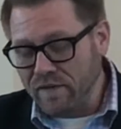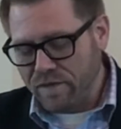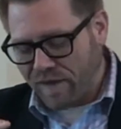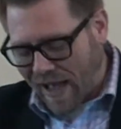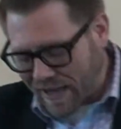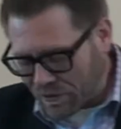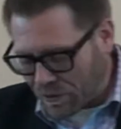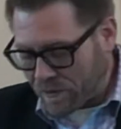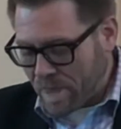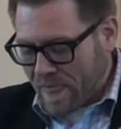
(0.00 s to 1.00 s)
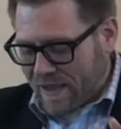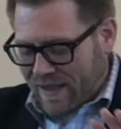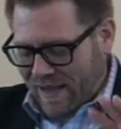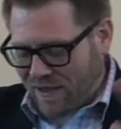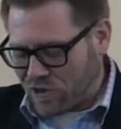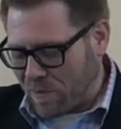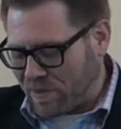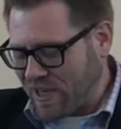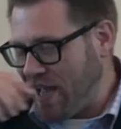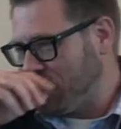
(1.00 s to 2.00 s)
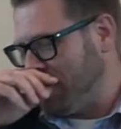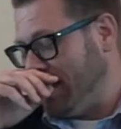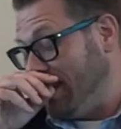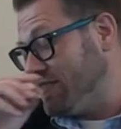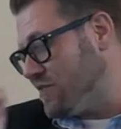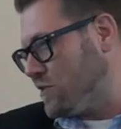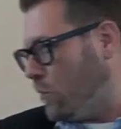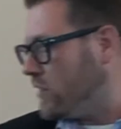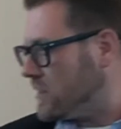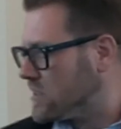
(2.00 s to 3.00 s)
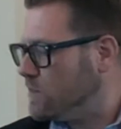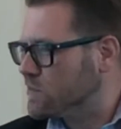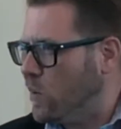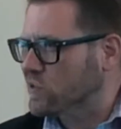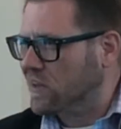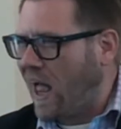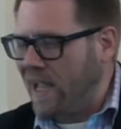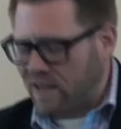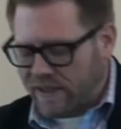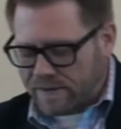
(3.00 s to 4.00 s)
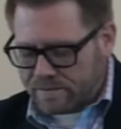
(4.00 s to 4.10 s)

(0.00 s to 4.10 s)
final interpretation, and this is the one that seems most likely.